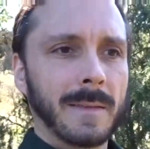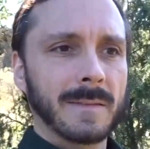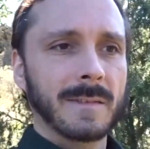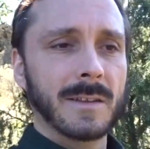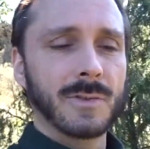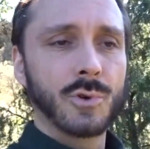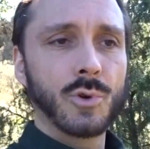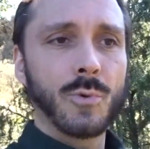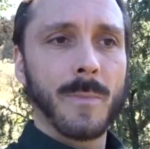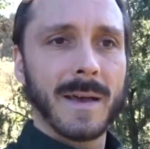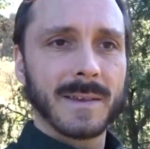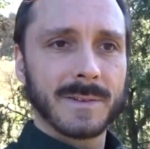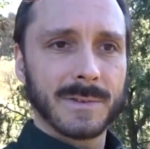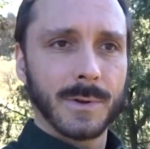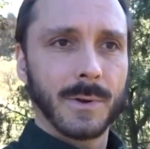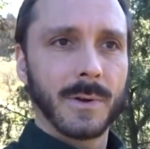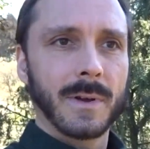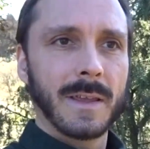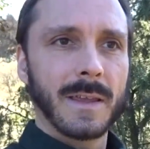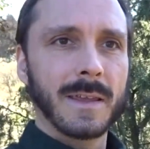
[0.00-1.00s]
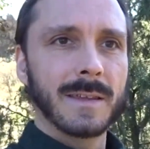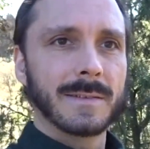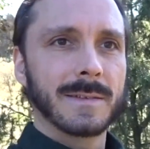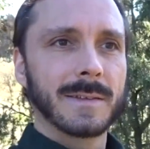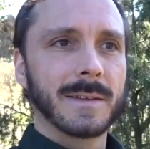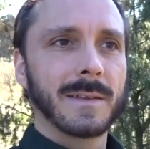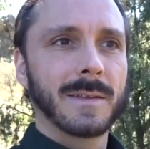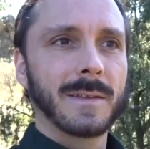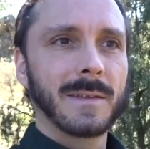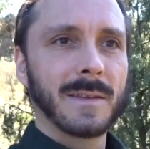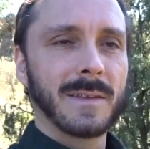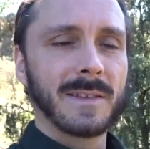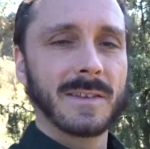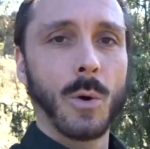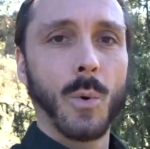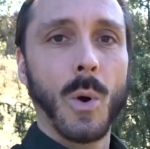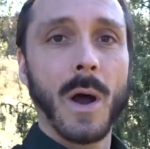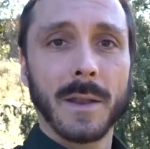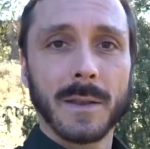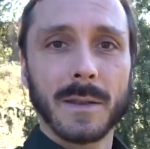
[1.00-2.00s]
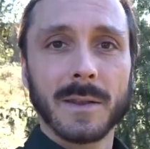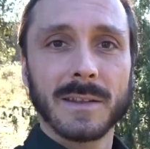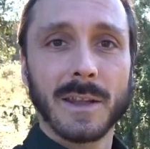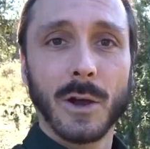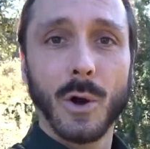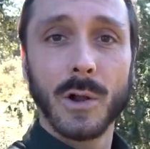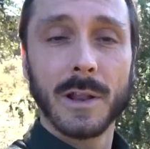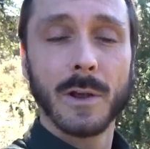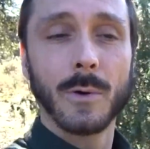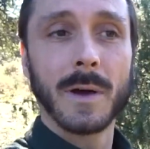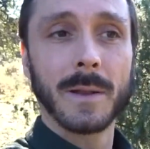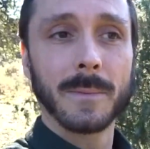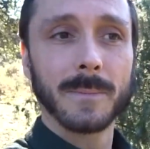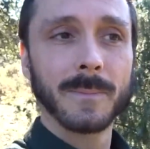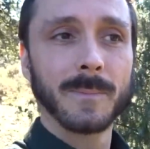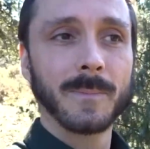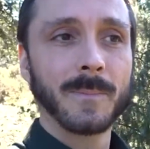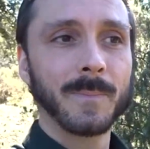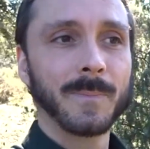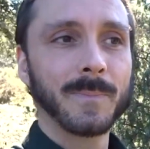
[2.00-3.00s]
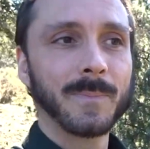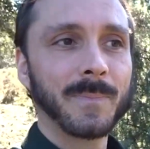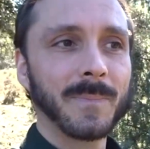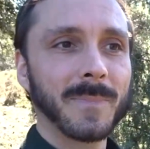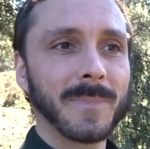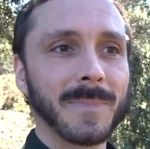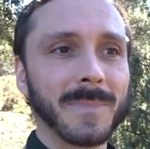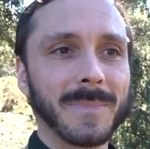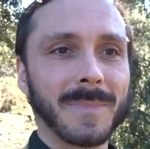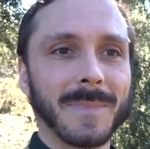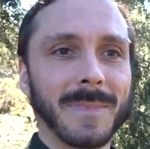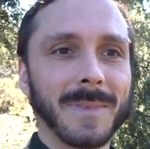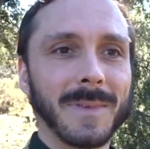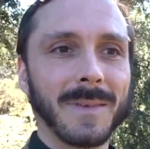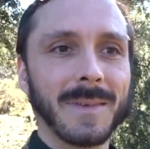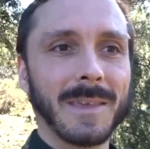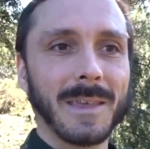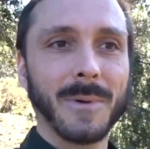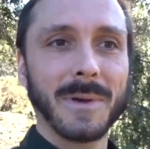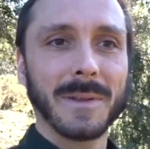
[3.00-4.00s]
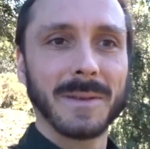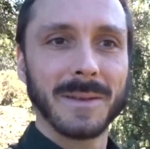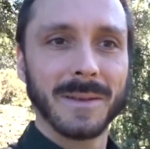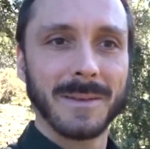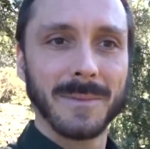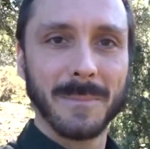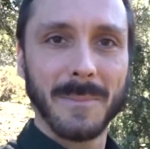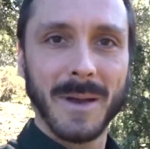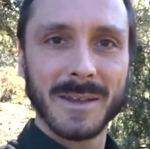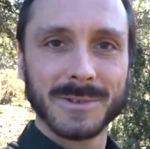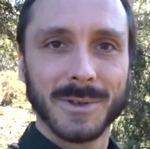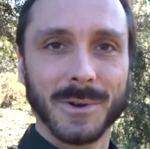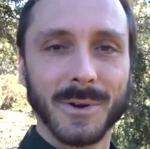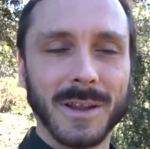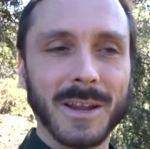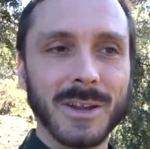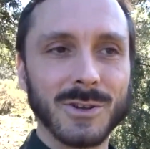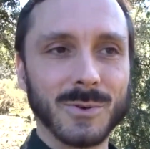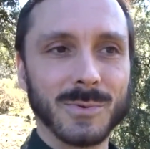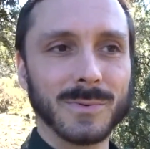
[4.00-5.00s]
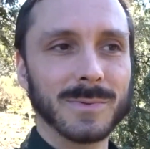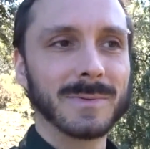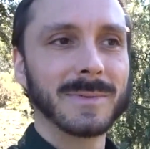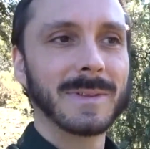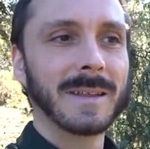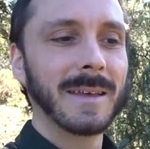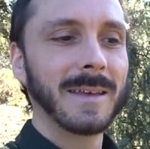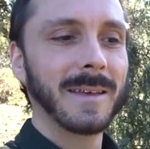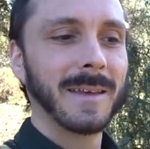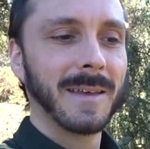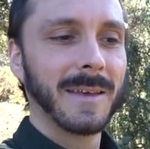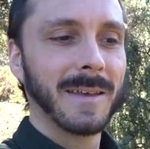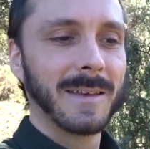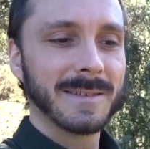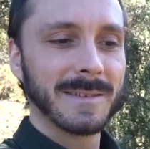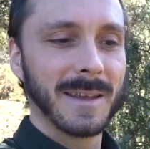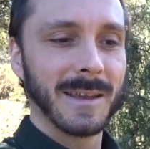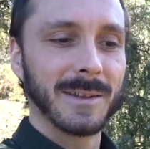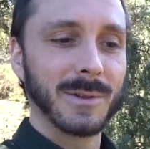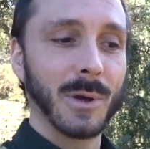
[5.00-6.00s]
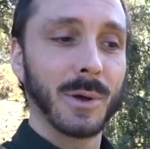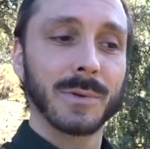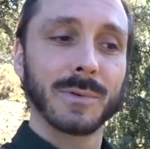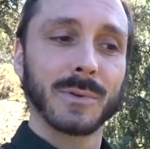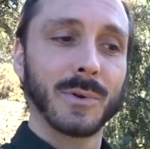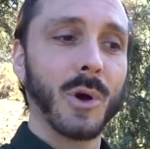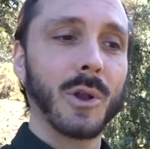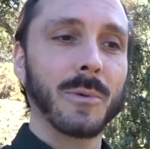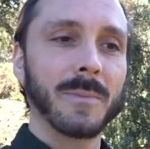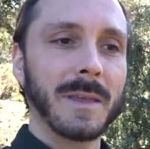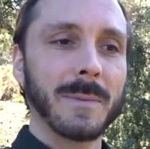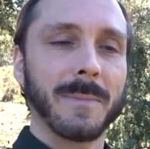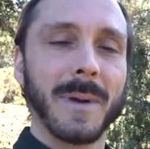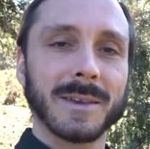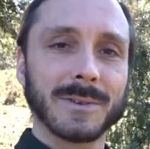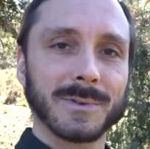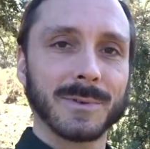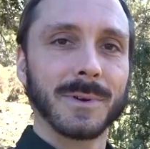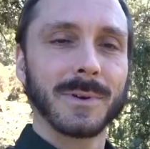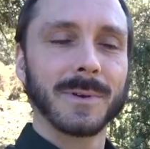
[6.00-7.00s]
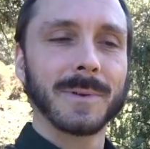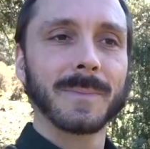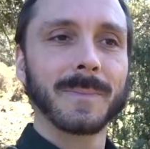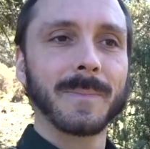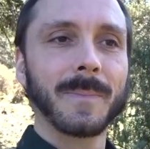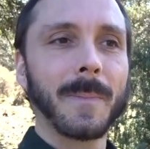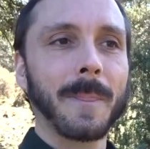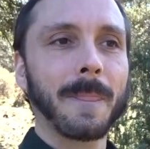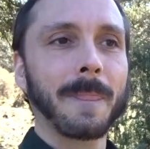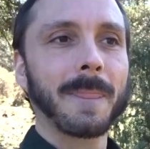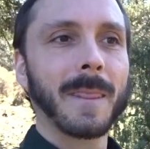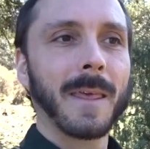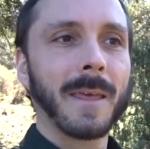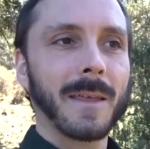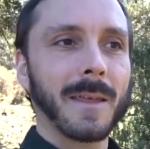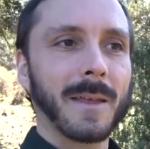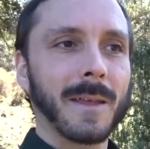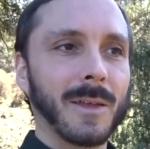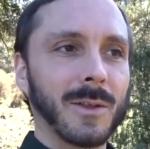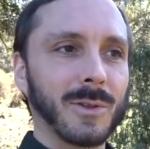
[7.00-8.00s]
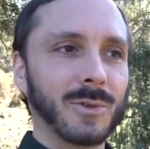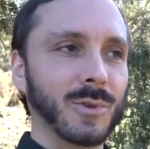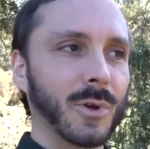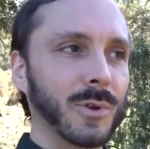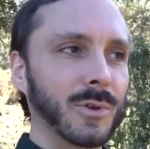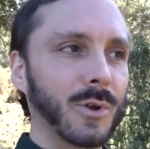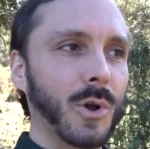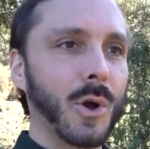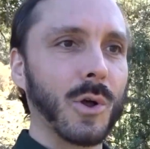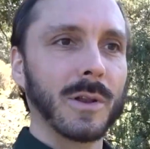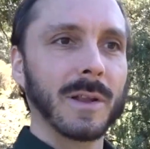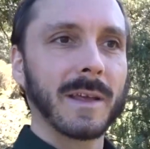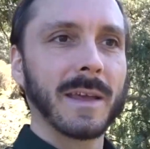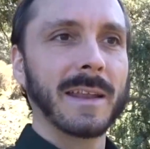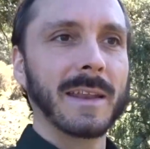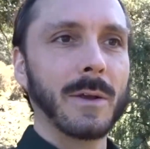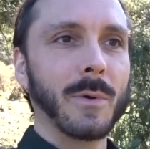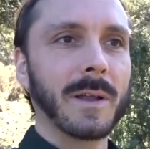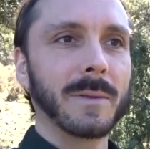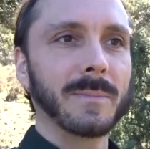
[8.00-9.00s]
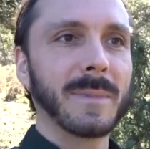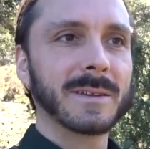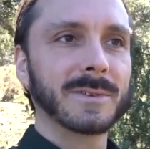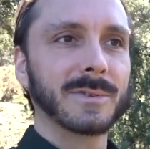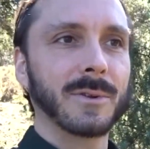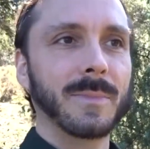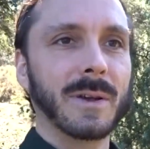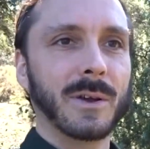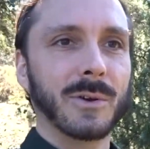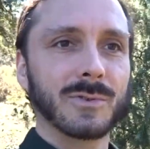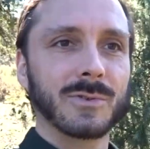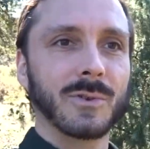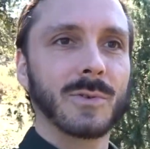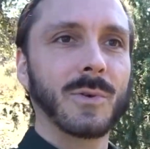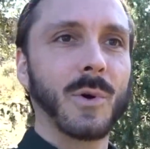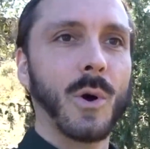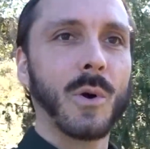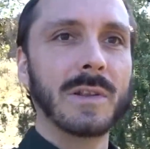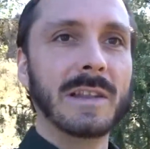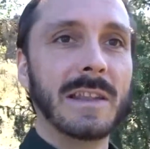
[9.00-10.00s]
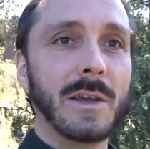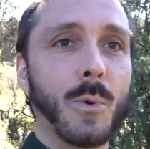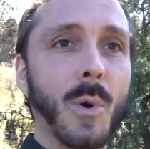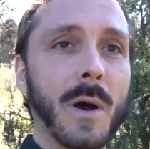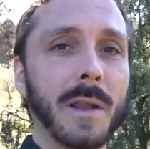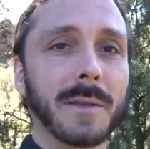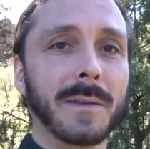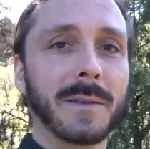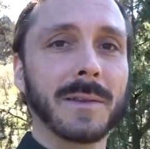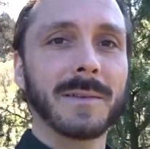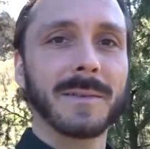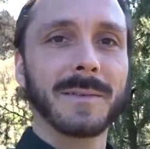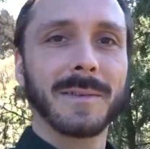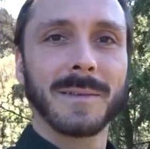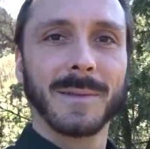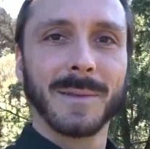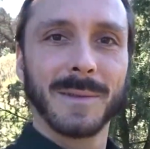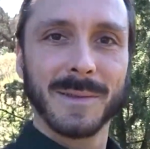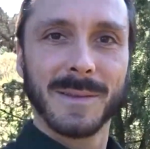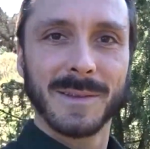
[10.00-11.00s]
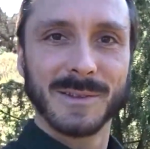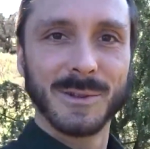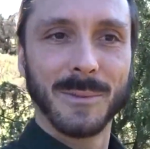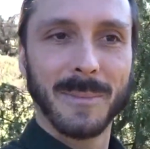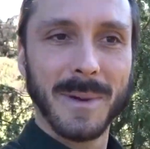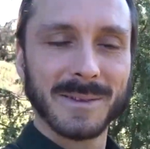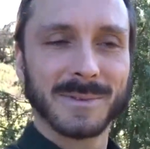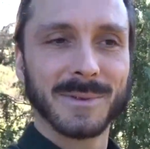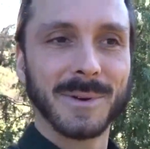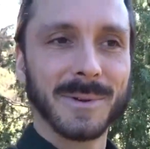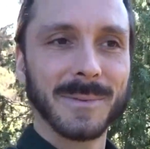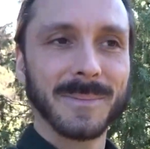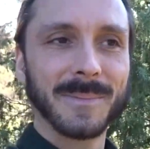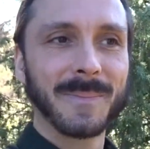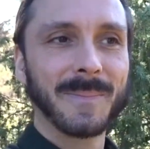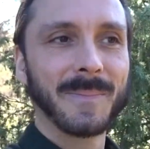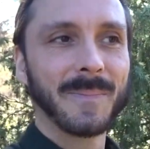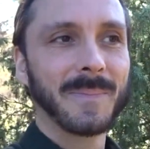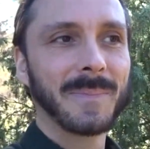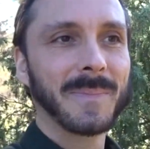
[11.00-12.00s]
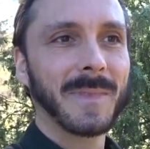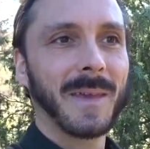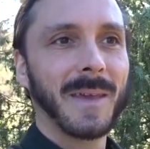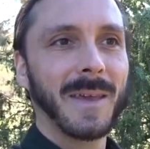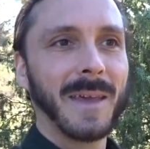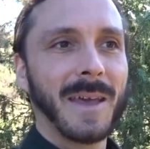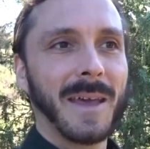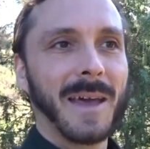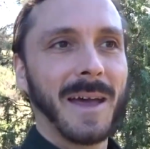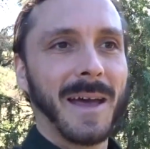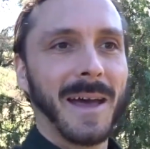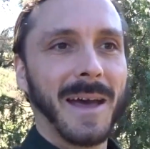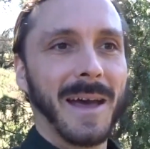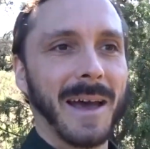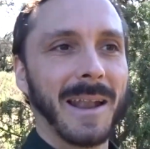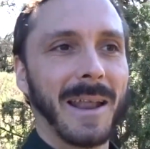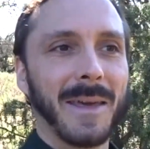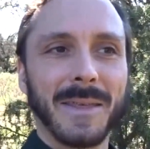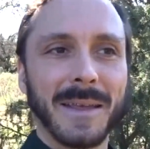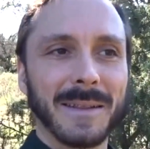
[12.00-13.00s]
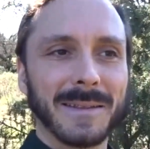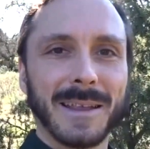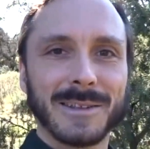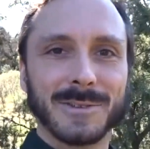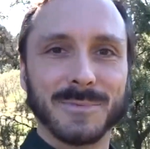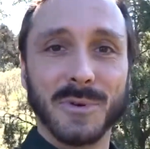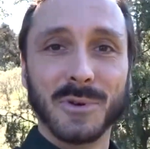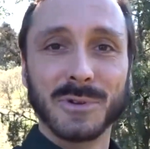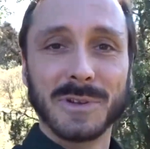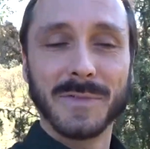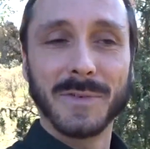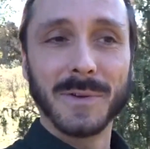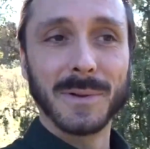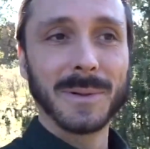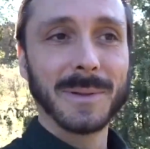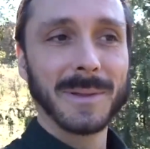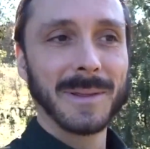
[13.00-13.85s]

The true master is the one, the Holy One, even Master Ishu said, Don't call me master. Don't call anyone master because only one is the master. And I think that's beautiful